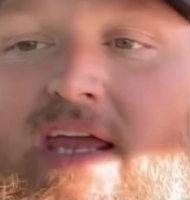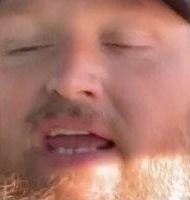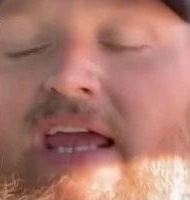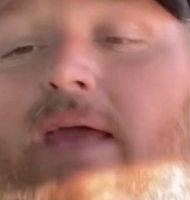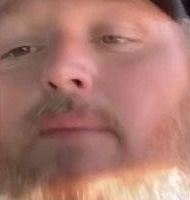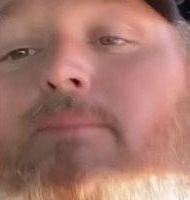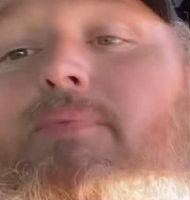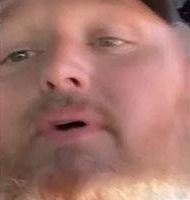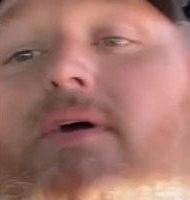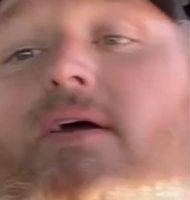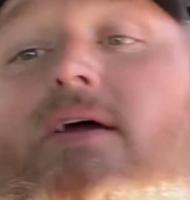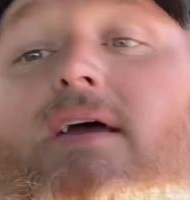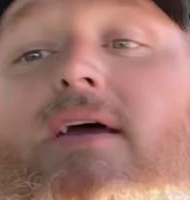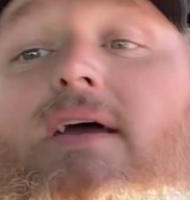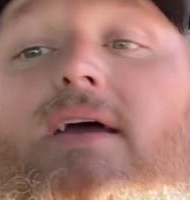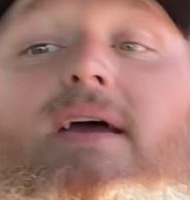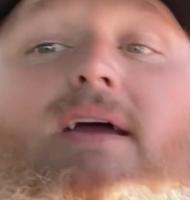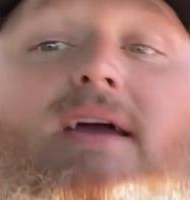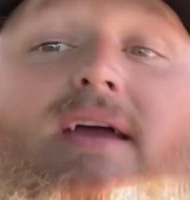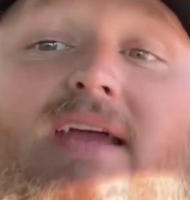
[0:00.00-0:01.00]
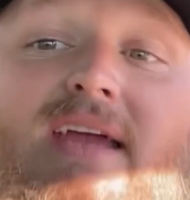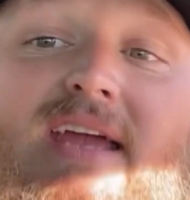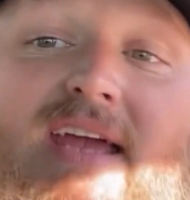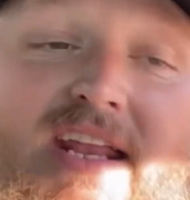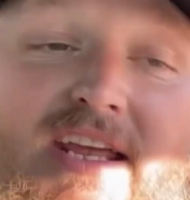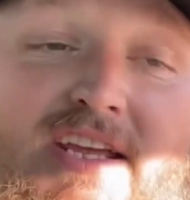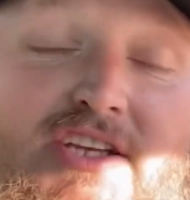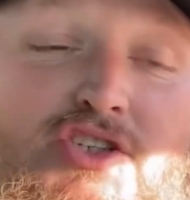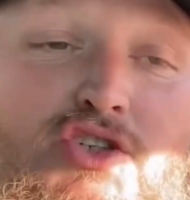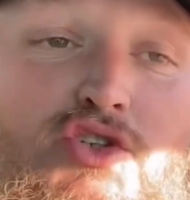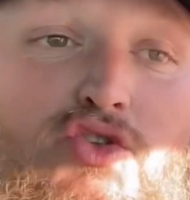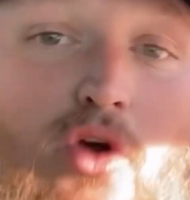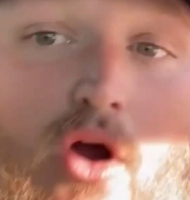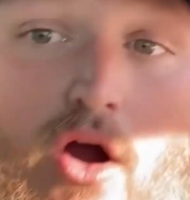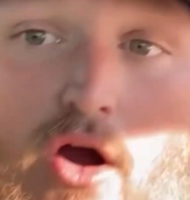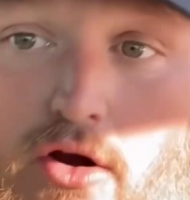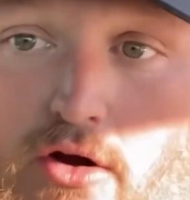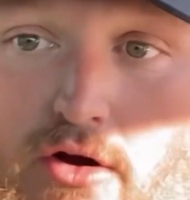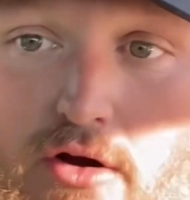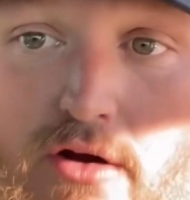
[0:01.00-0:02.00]
get, keep getting
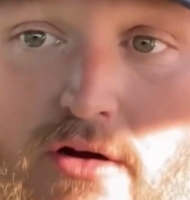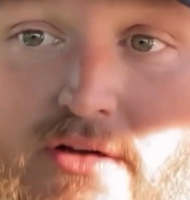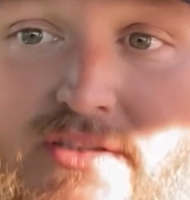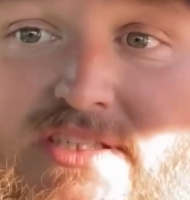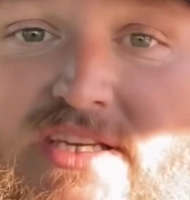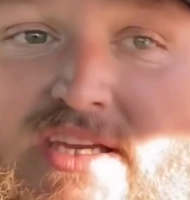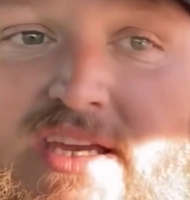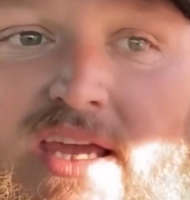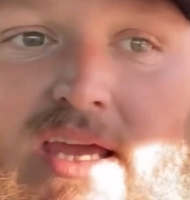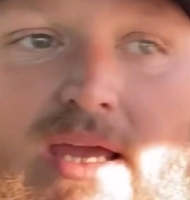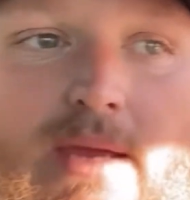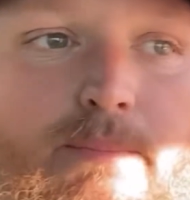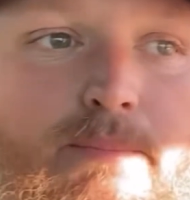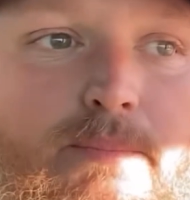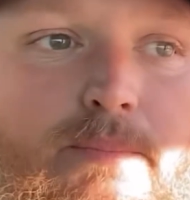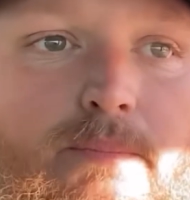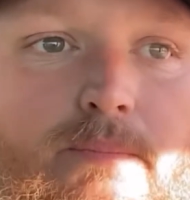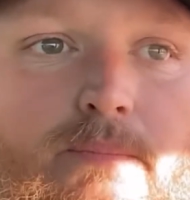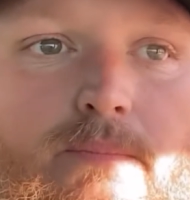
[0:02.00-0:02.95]
stronger, to keep